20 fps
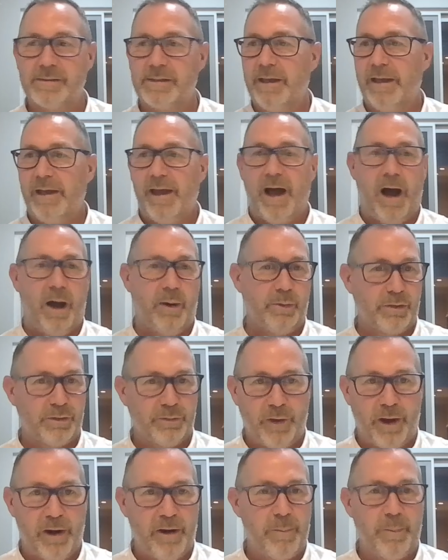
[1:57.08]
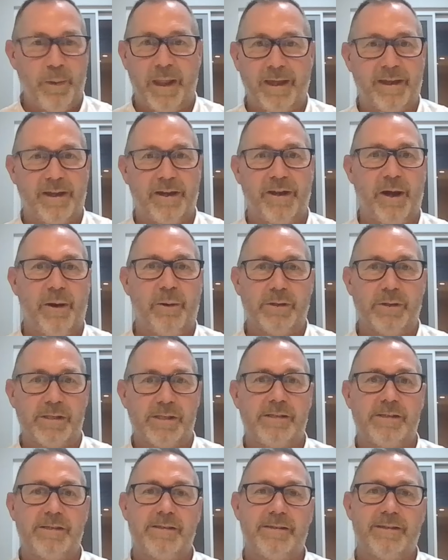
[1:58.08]
makes. I was very blinkered. I
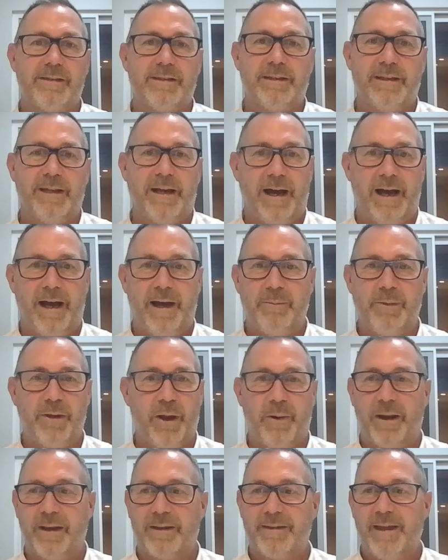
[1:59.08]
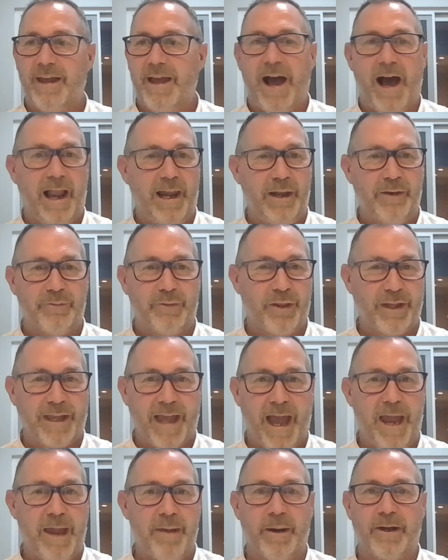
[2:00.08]
was, um, you know, I, I
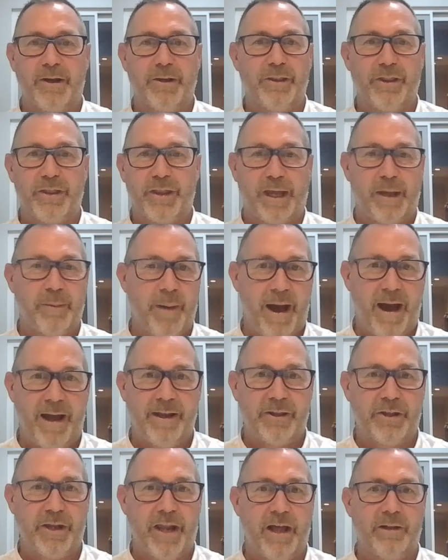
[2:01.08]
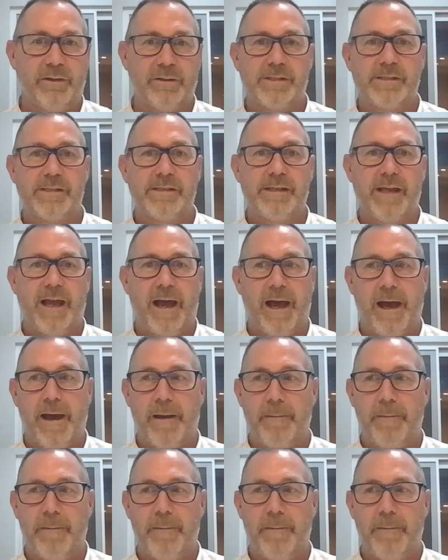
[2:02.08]
loved the game. I couldn't think about anything else.